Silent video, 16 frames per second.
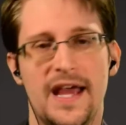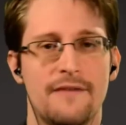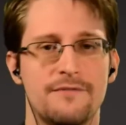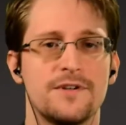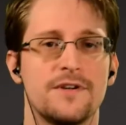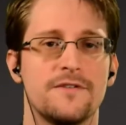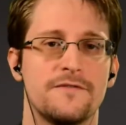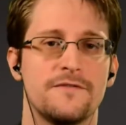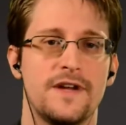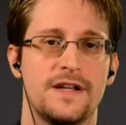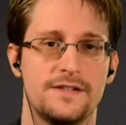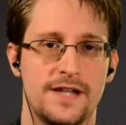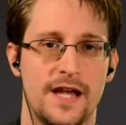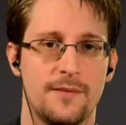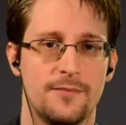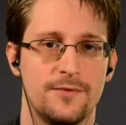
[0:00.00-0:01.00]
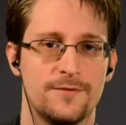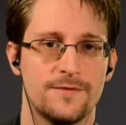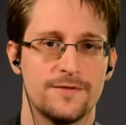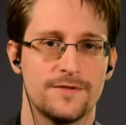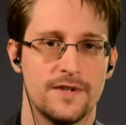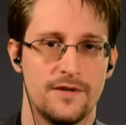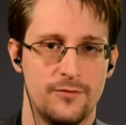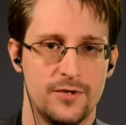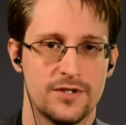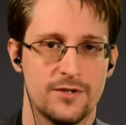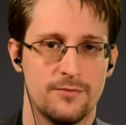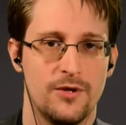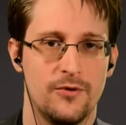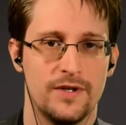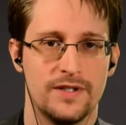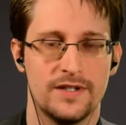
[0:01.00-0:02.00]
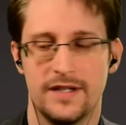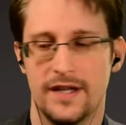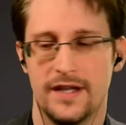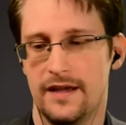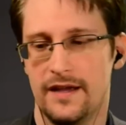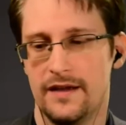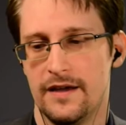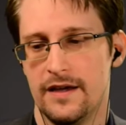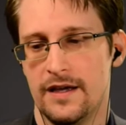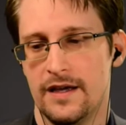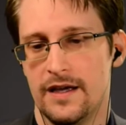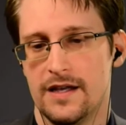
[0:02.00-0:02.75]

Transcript: we have enough examples of whistleblowing today